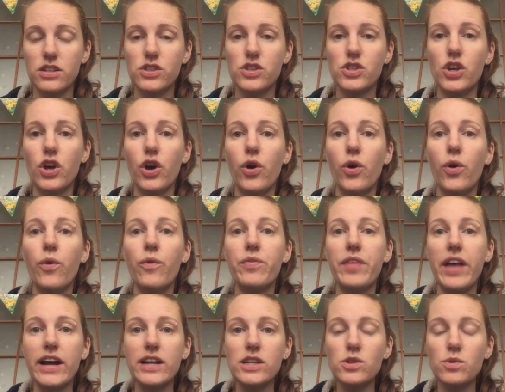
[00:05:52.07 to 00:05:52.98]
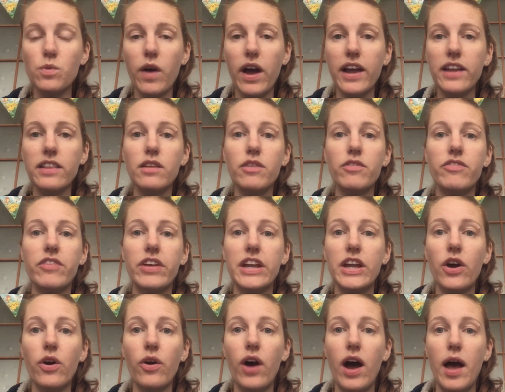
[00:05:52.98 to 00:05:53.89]
So that's why in the
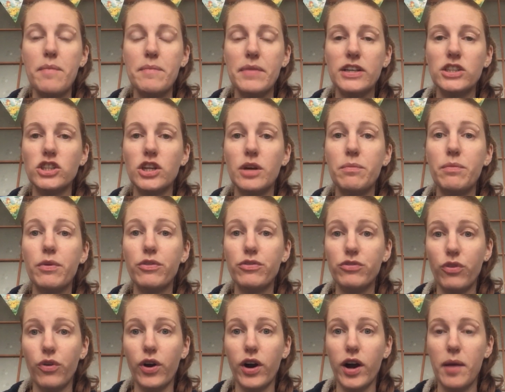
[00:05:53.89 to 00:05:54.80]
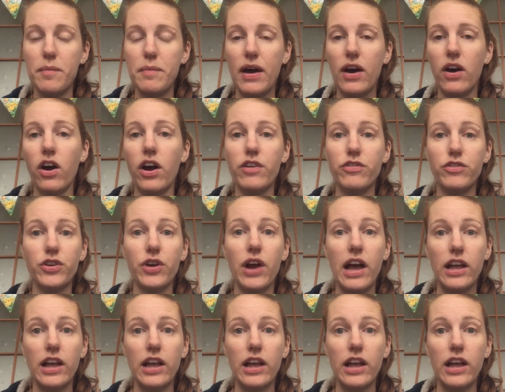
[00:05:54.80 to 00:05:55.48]
video I mentioned before about if you're